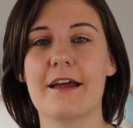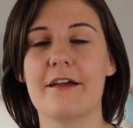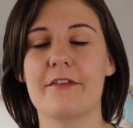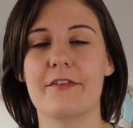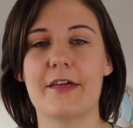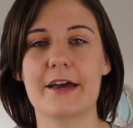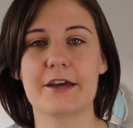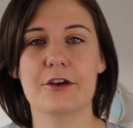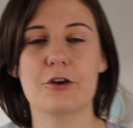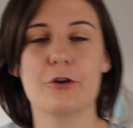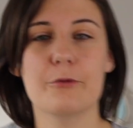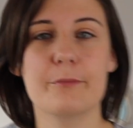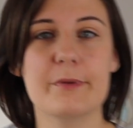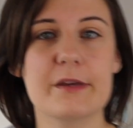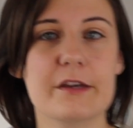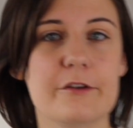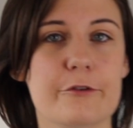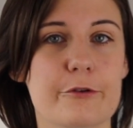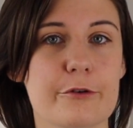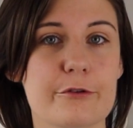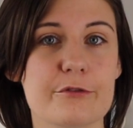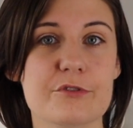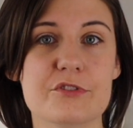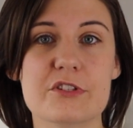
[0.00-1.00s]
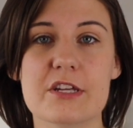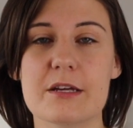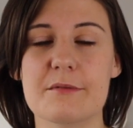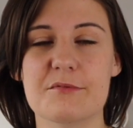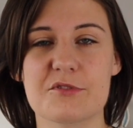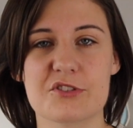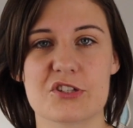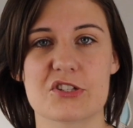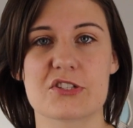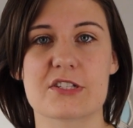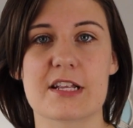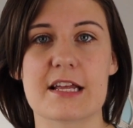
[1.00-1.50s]
That could be cruise
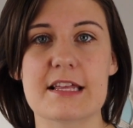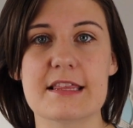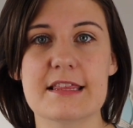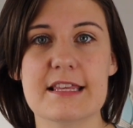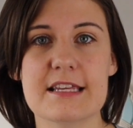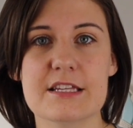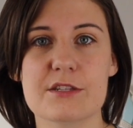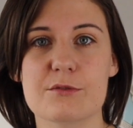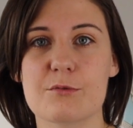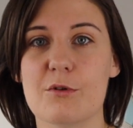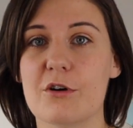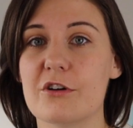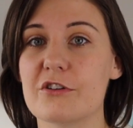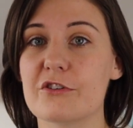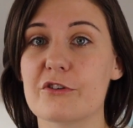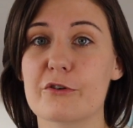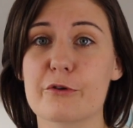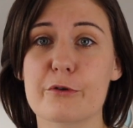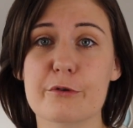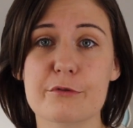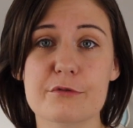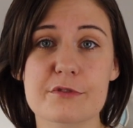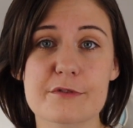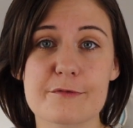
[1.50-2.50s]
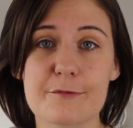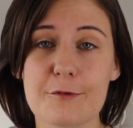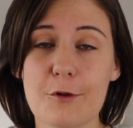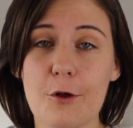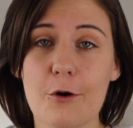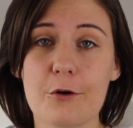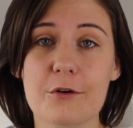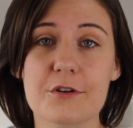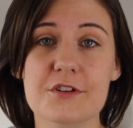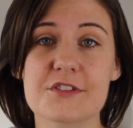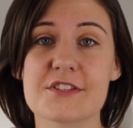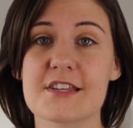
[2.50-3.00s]
tips just like this one, cruise
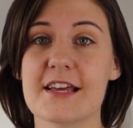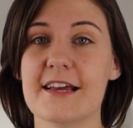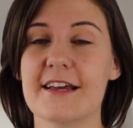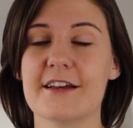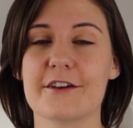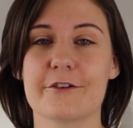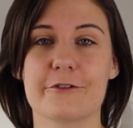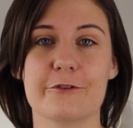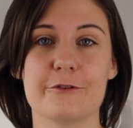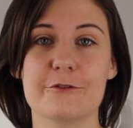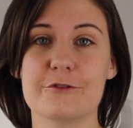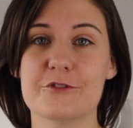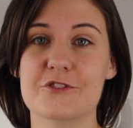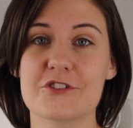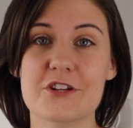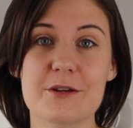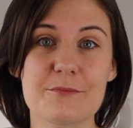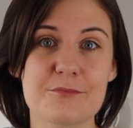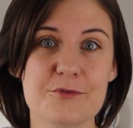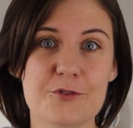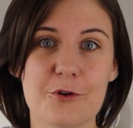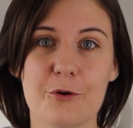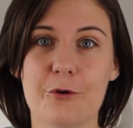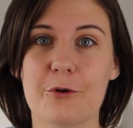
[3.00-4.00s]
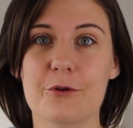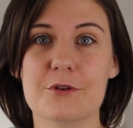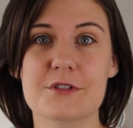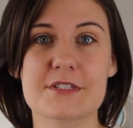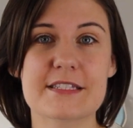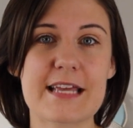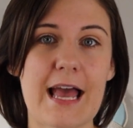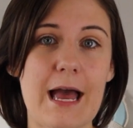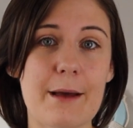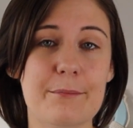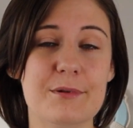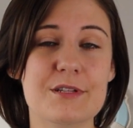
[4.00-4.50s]
vlogs, cruise ship tours,
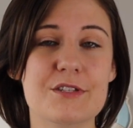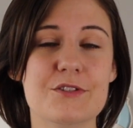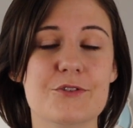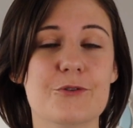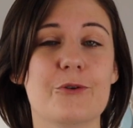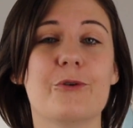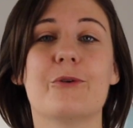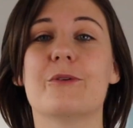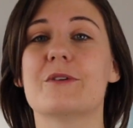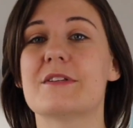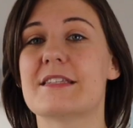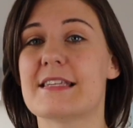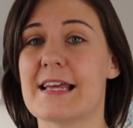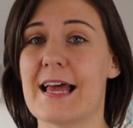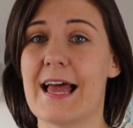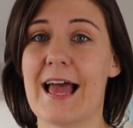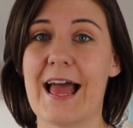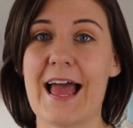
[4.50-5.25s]
cabin tours,